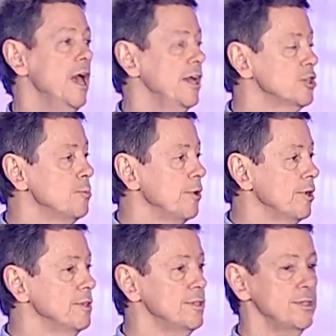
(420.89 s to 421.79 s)

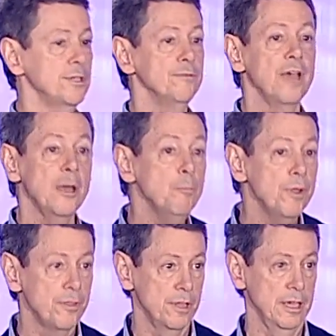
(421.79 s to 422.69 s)
experiences of
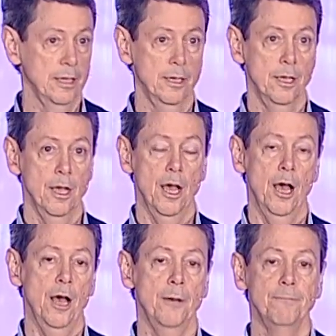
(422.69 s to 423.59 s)
empathy,
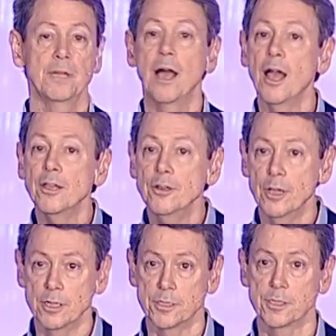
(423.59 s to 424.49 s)
um,
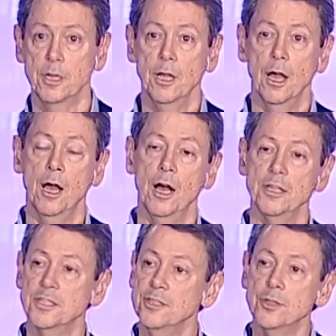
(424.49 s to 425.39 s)
kindness, uh, a
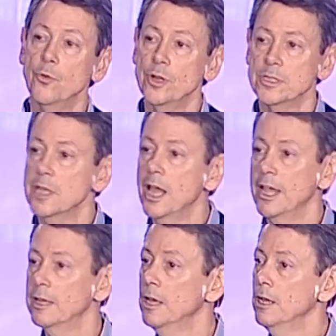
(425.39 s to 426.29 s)
sense of what it's
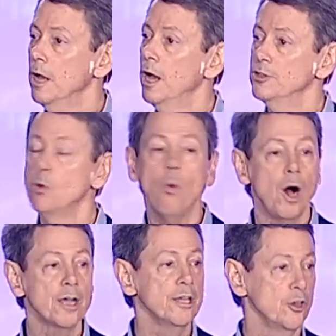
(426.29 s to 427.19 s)
like uh, to
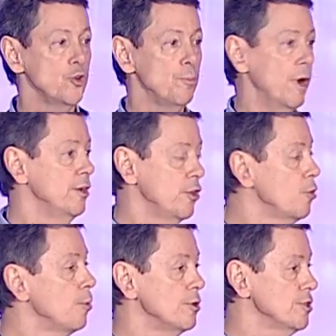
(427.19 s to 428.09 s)
walk in other, another
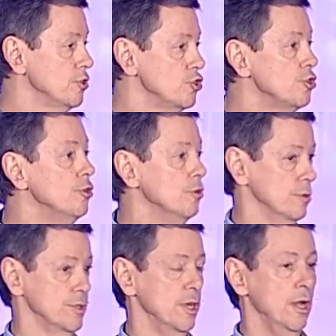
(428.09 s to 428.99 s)
person's
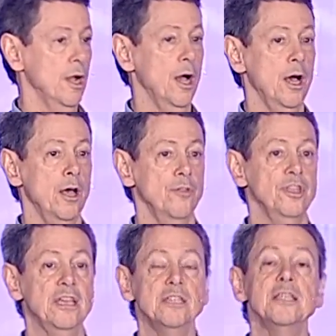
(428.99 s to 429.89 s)
shoes, uh,
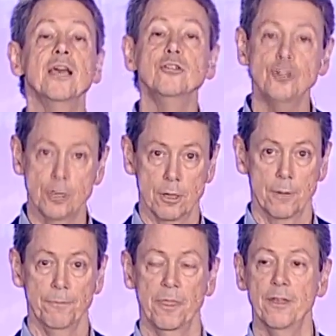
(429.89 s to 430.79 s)
the intention,
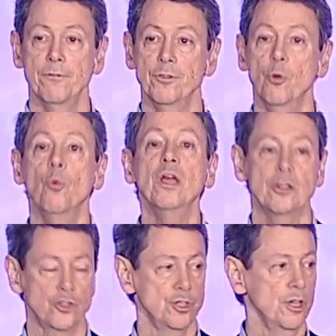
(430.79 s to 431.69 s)
the, the
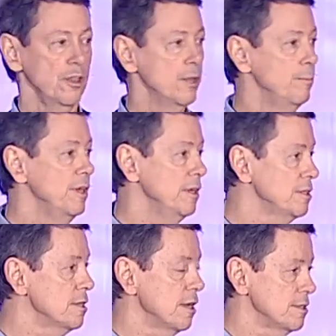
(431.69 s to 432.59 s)
wish that
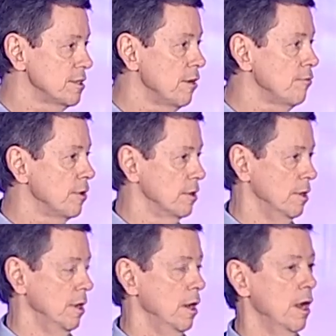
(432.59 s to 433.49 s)
beings not suffer,
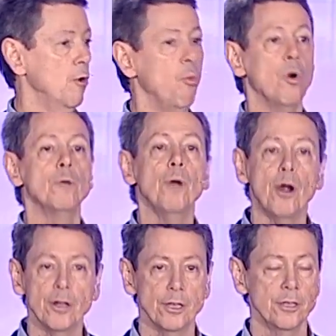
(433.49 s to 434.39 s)
uh, warm
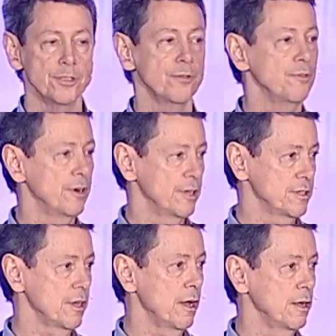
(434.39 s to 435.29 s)
heartedness of various
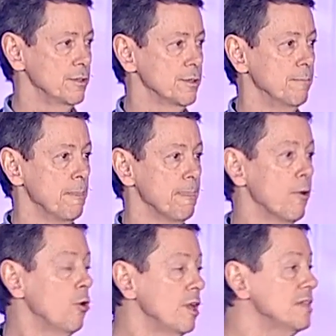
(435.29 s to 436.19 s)
kinds.
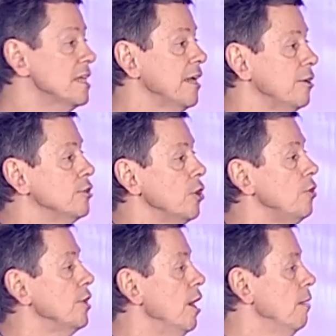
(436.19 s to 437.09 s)
Or let's say an
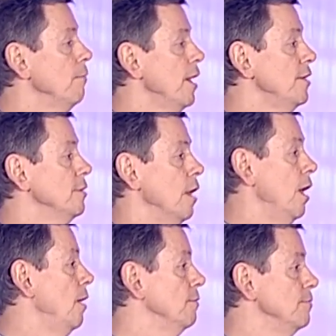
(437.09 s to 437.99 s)
adult might
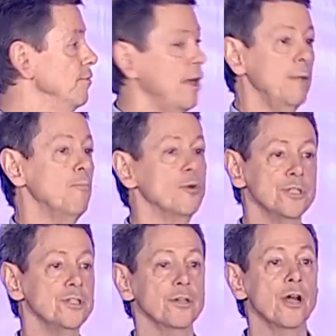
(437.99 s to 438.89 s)
uh, develop more
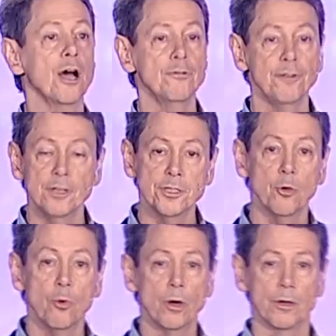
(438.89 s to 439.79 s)
sense of confidence at
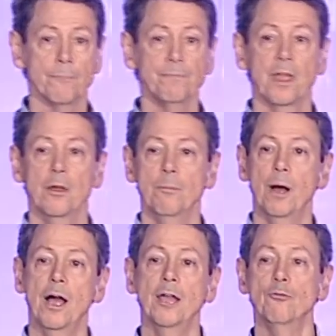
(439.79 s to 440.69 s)
work
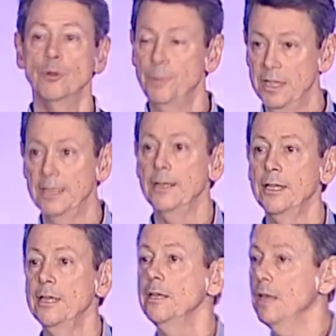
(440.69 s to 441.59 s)
by
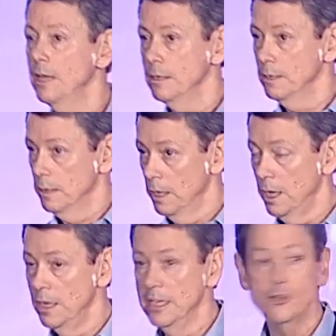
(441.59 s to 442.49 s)
repeatedly uh,
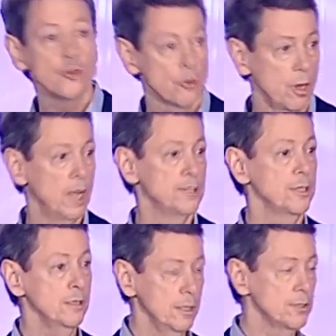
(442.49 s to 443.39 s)
internalizing,
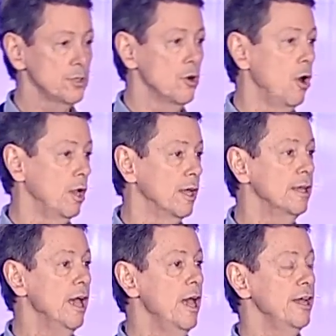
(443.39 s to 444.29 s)
installing
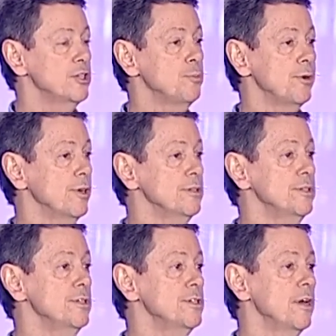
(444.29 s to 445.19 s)

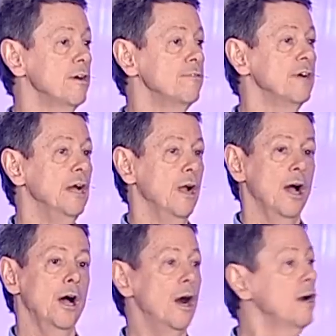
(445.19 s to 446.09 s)
experiences of
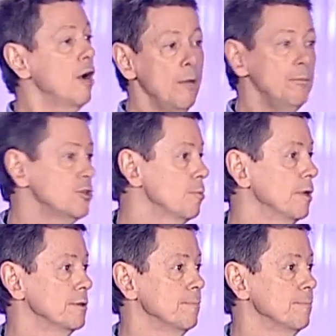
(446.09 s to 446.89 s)
accomplishment,